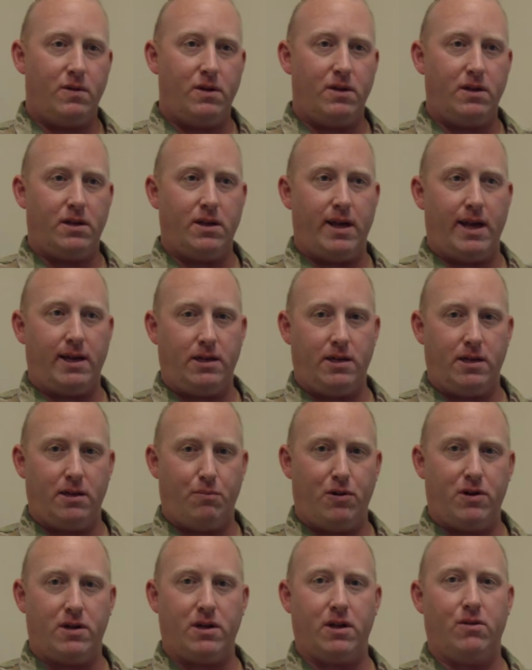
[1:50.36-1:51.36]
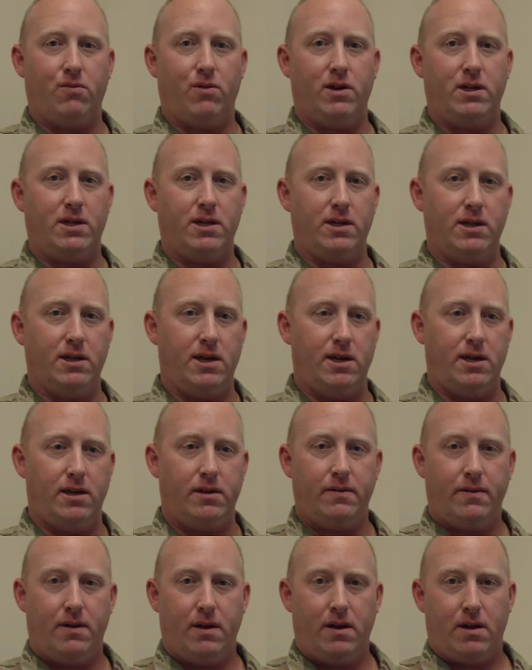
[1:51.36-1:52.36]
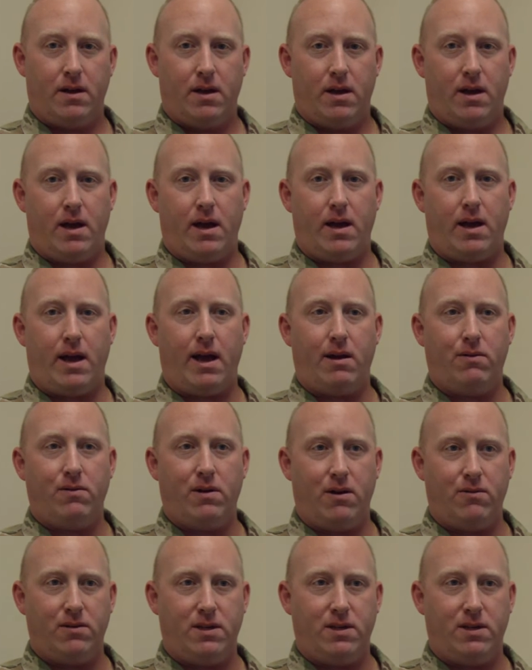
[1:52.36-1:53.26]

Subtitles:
That's actually a pretty good question. I